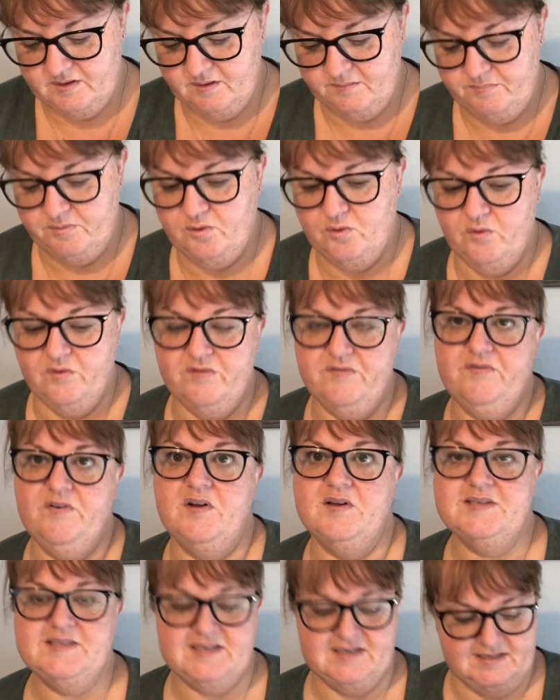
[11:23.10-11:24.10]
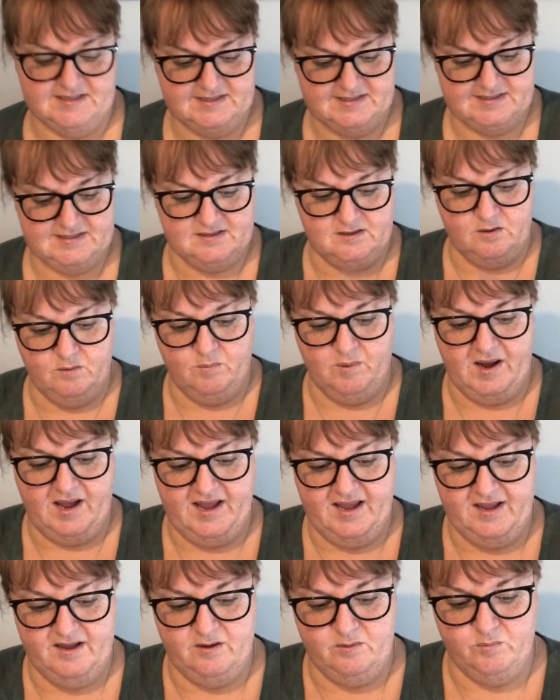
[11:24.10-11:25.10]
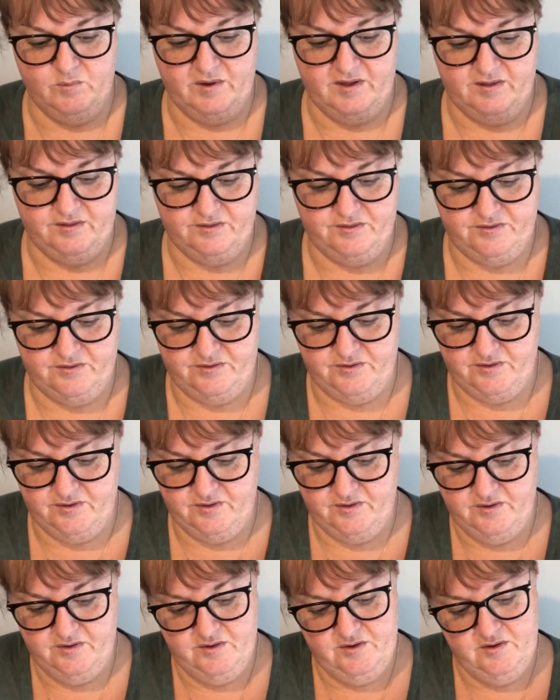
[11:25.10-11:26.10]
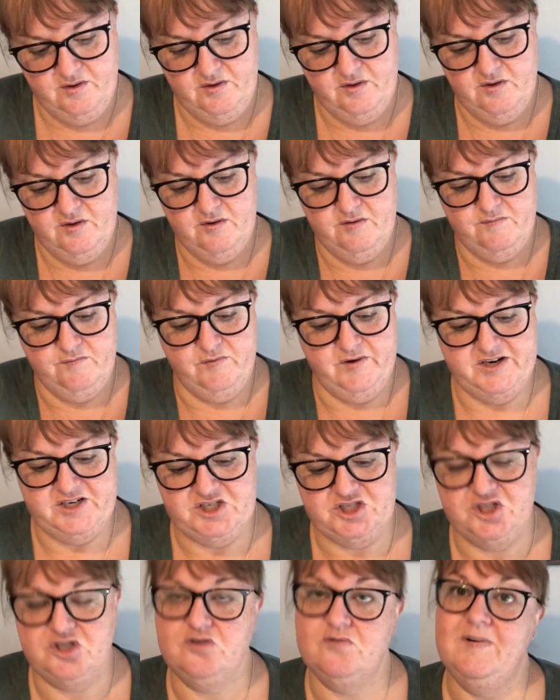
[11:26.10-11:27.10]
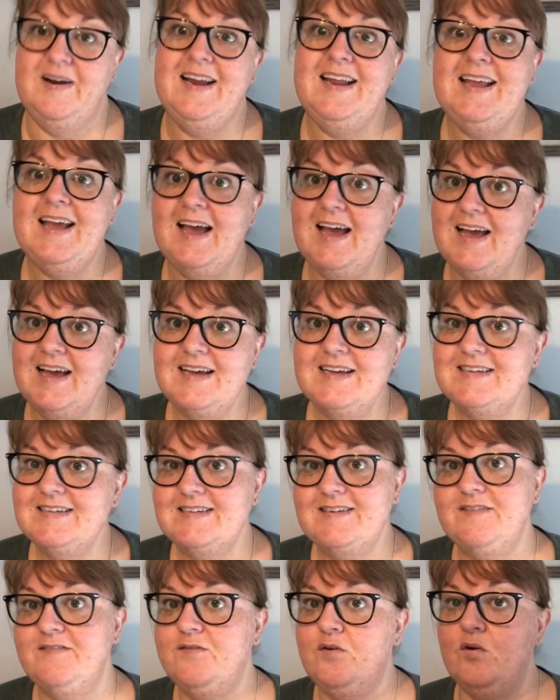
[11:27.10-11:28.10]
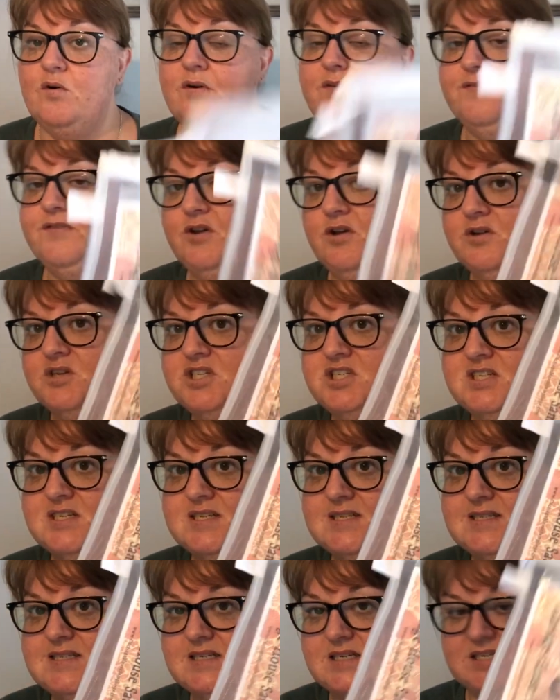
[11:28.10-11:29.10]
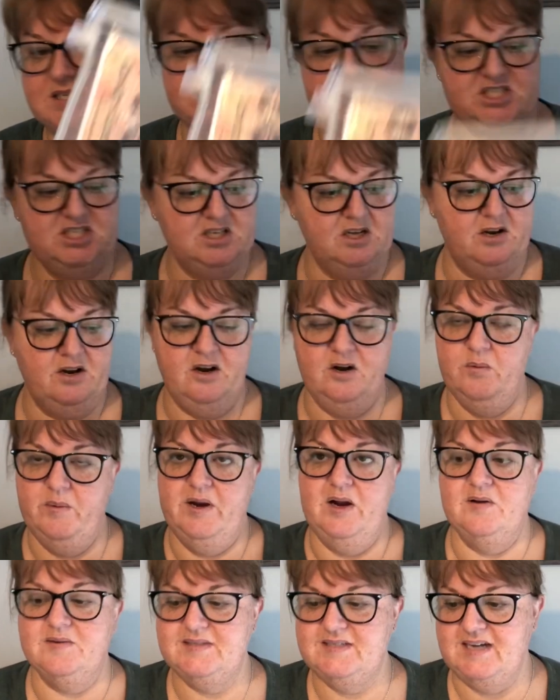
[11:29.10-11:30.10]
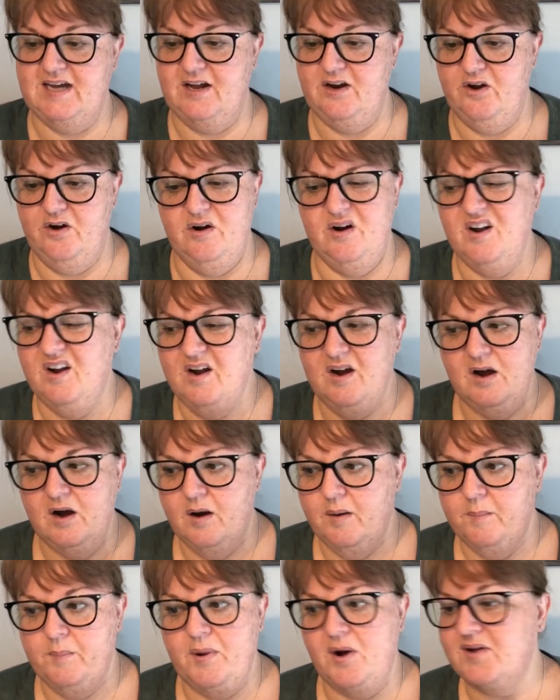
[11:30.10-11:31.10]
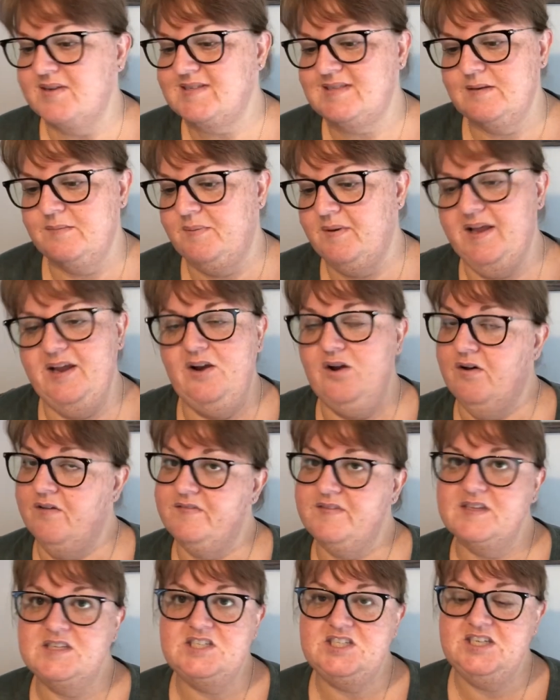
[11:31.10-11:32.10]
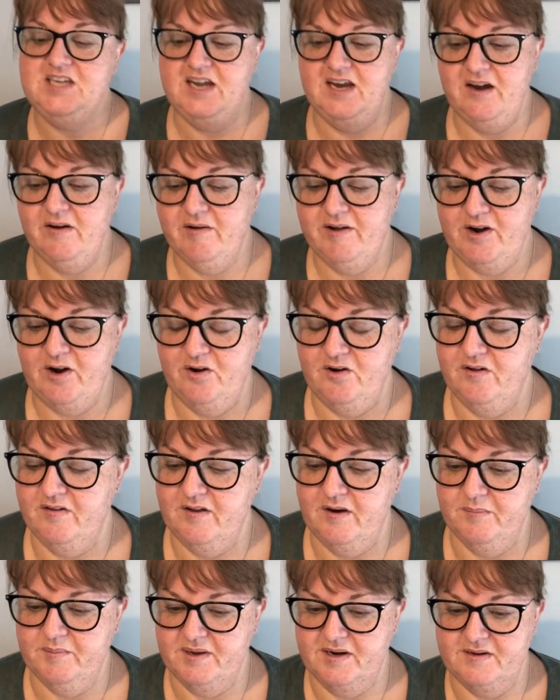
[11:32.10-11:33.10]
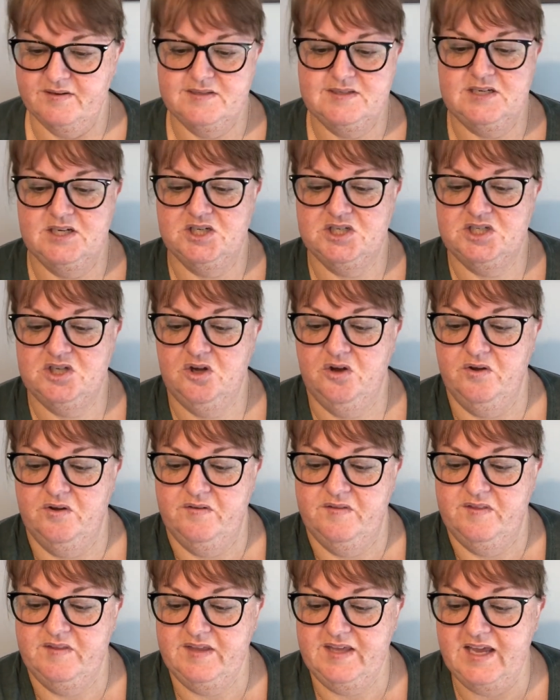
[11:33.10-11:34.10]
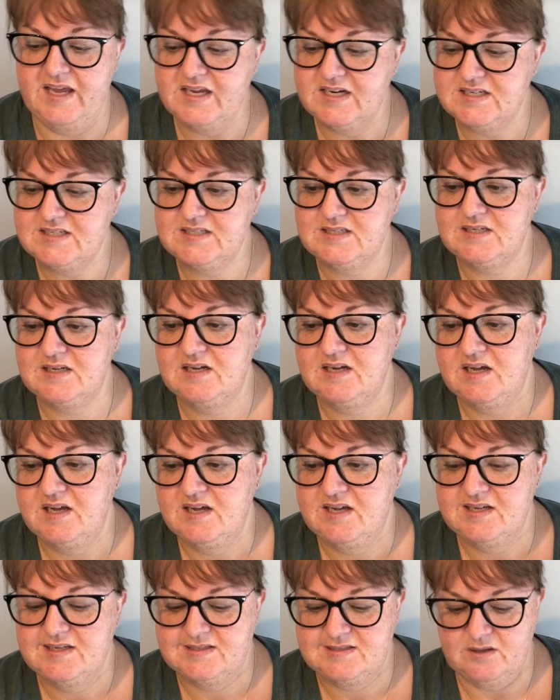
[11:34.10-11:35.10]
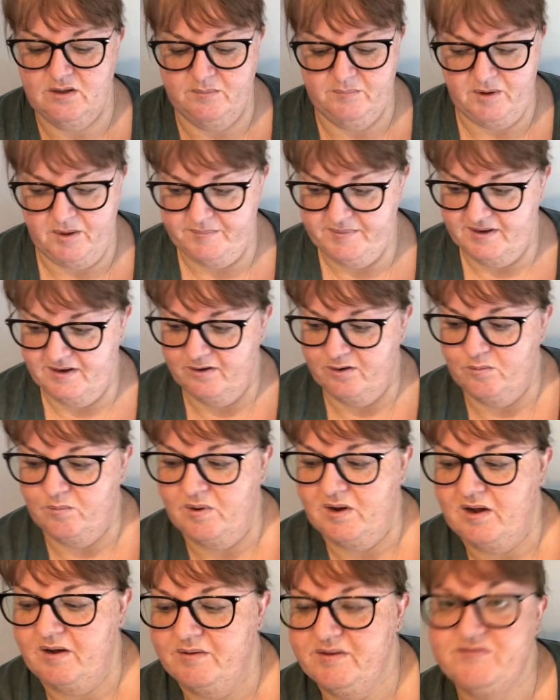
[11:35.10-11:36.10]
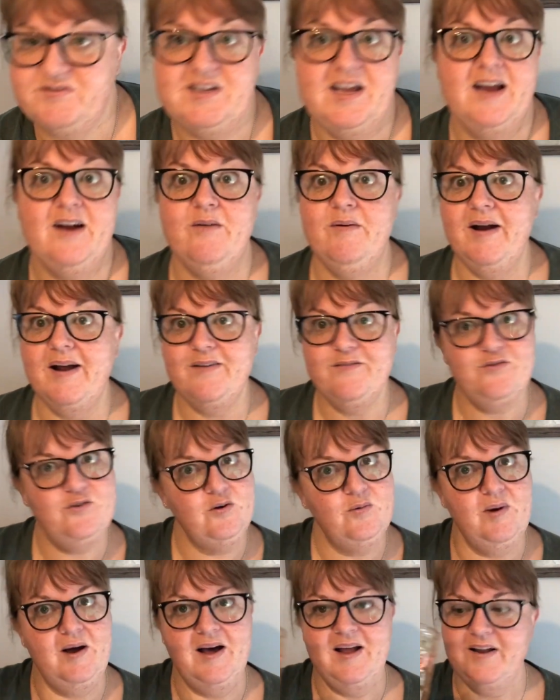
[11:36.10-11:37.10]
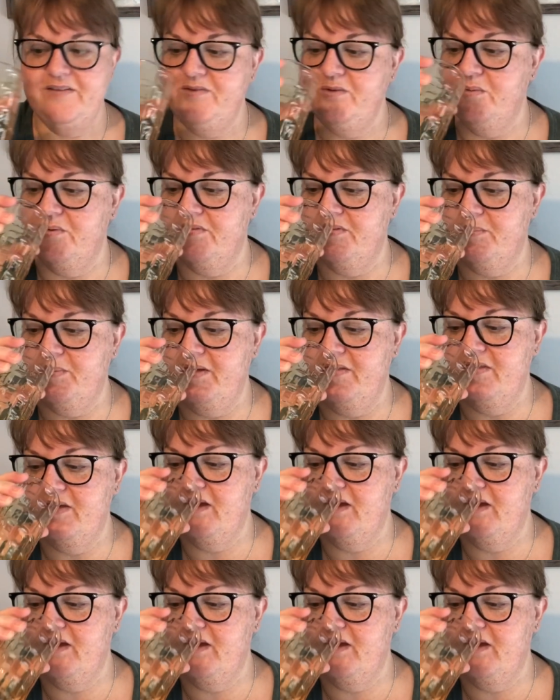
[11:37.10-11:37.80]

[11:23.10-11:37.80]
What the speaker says: put all the flosses away with Frederica for a future stitch. I don't know when I'll start her. Possibly not this year. I don't know that I'm going to stitch her yet, so it might be a little while. You have to hang around for a while if you want to be in the